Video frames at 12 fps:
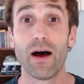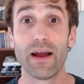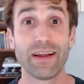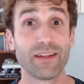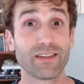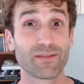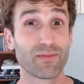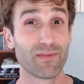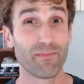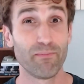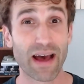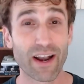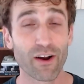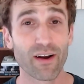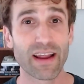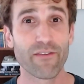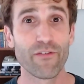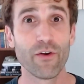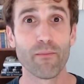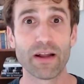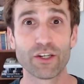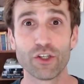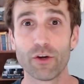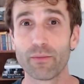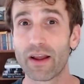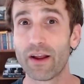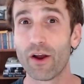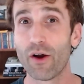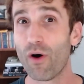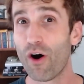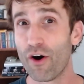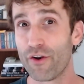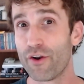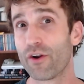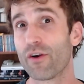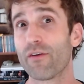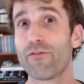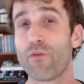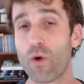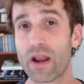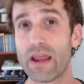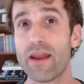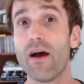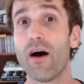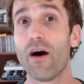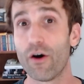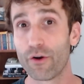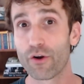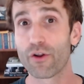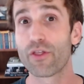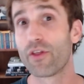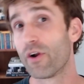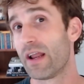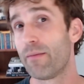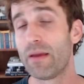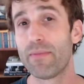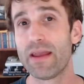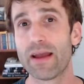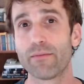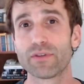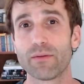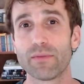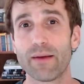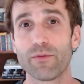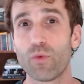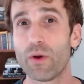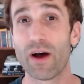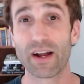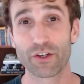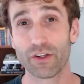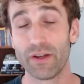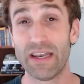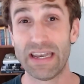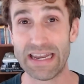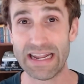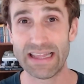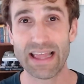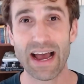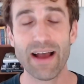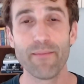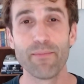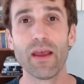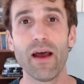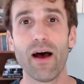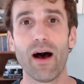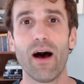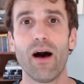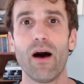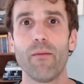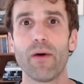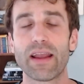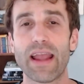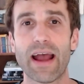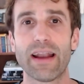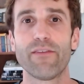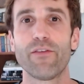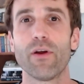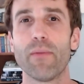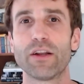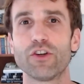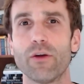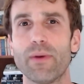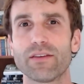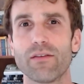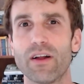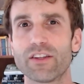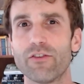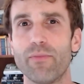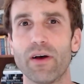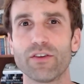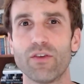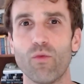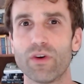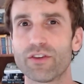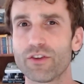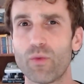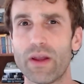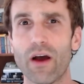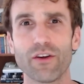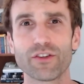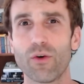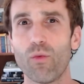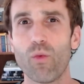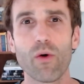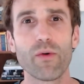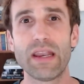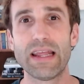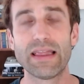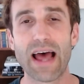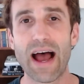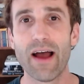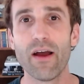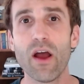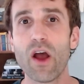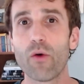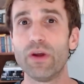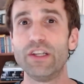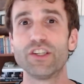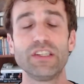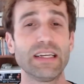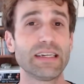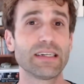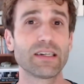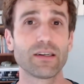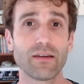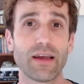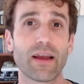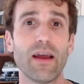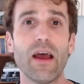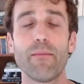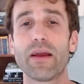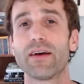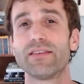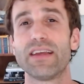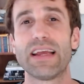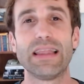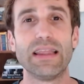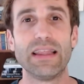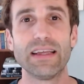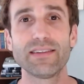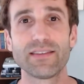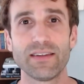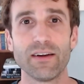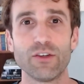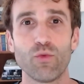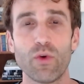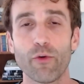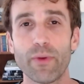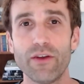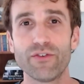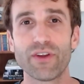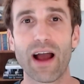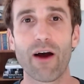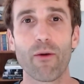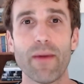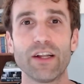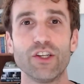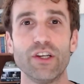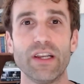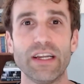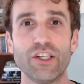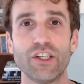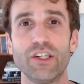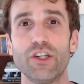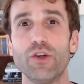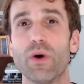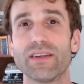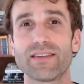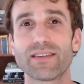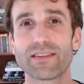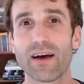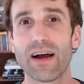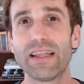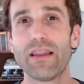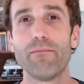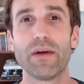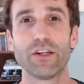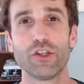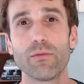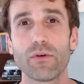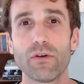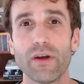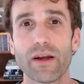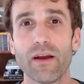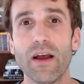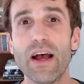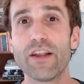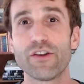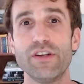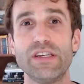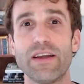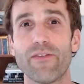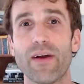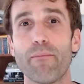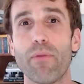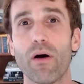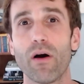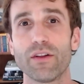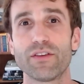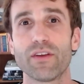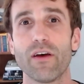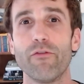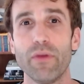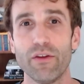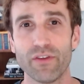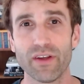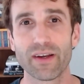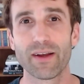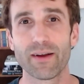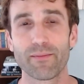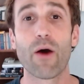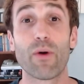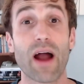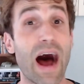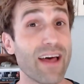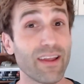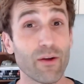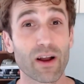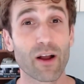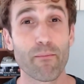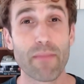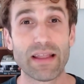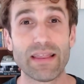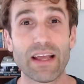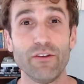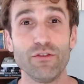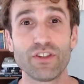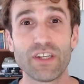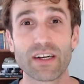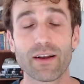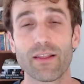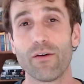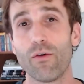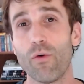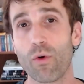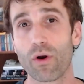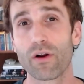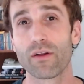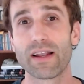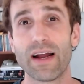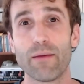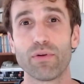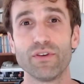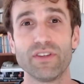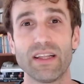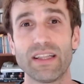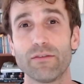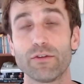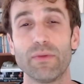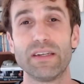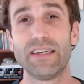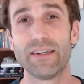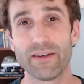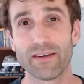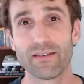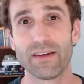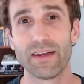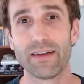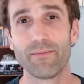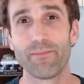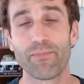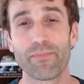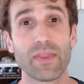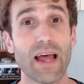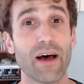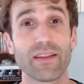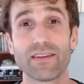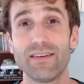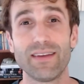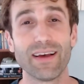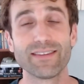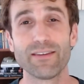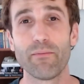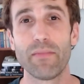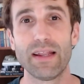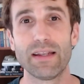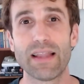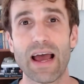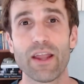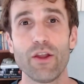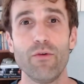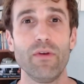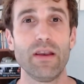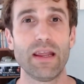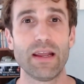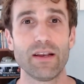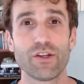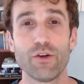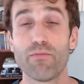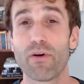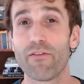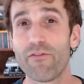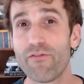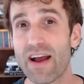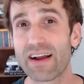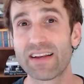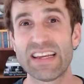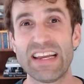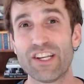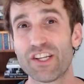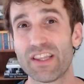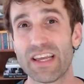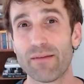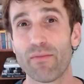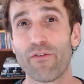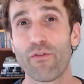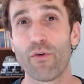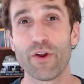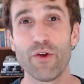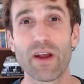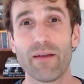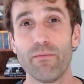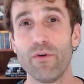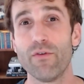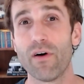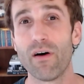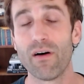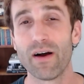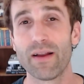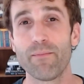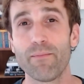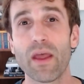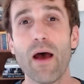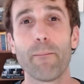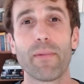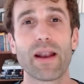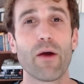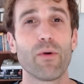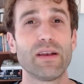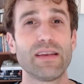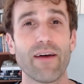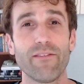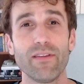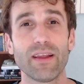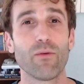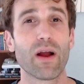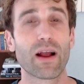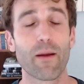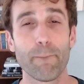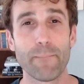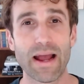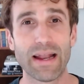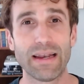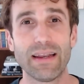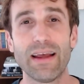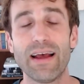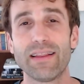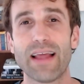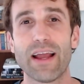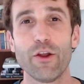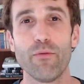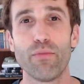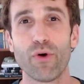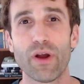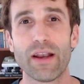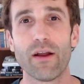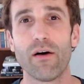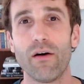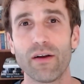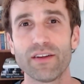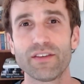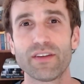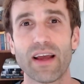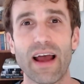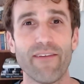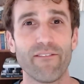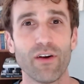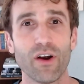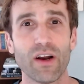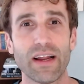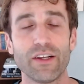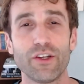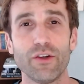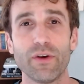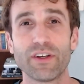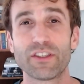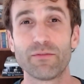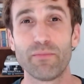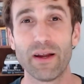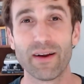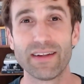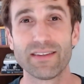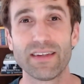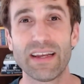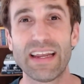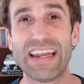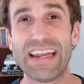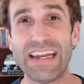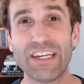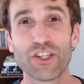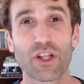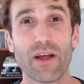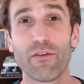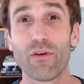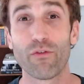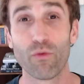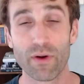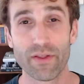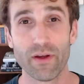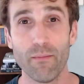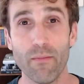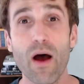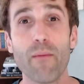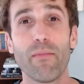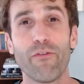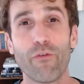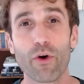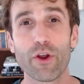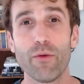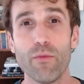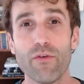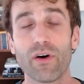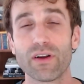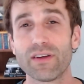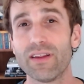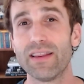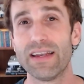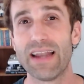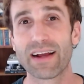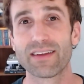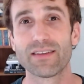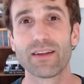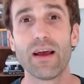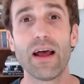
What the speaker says: It's better if your metronome can go under 40, under 30 BPM. Sometimes we will actually need that. Again, if your metronome has lots of bells and whistles, we also won't need that. We just need it to click because in this series, we will be using our imagination to assign the metronome click to different parts of music. I would highly recommend that you stick to the order that I present this material in. Now, this doesn't mean that you need to perfect each thing before you can move on, but I would definitely recommend that you put an honest effort into experiencing each level of rhythm before you move on to the next.